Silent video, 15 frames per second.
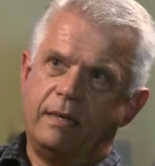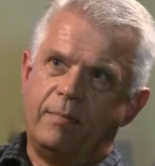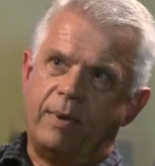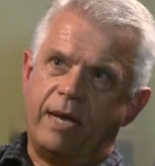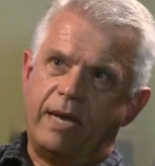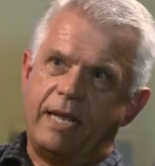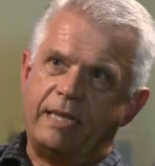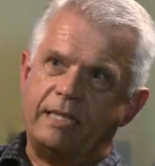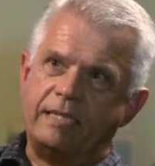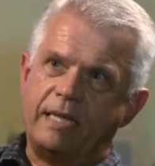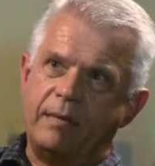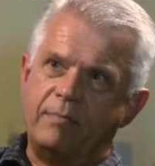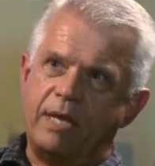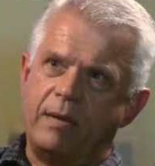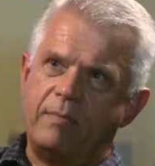But at the
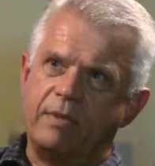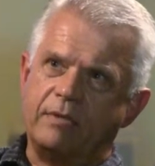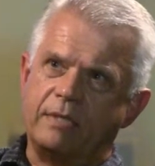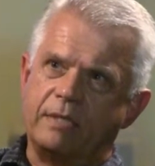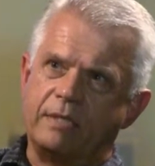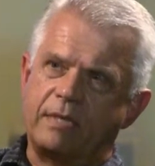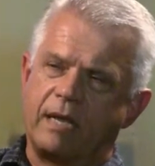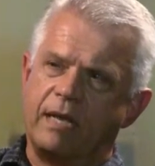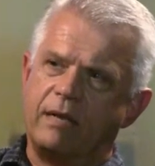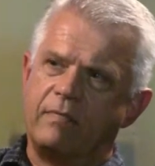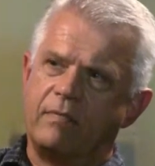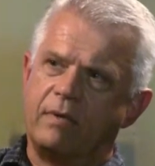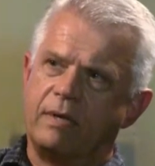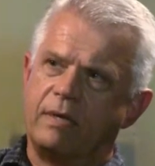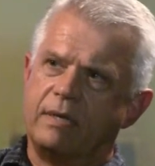same time, there's this kind
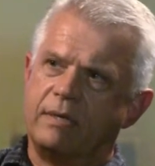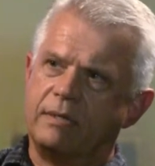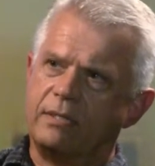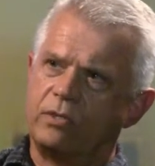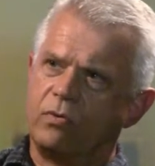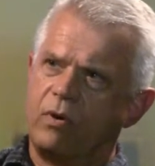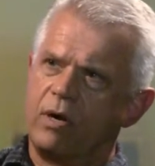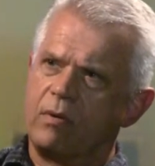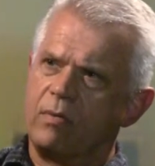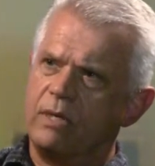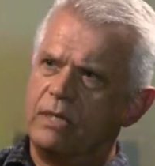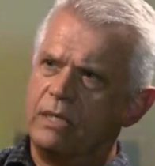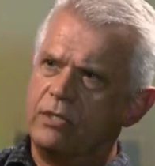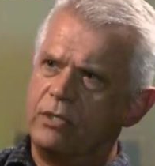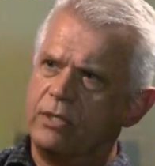of strong
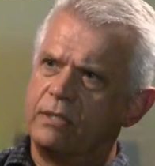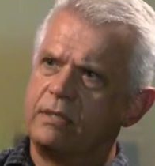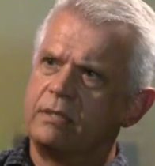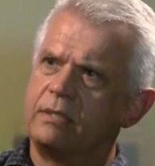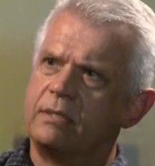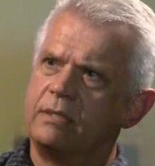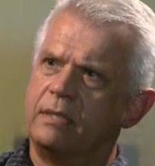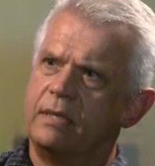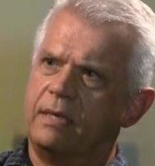religious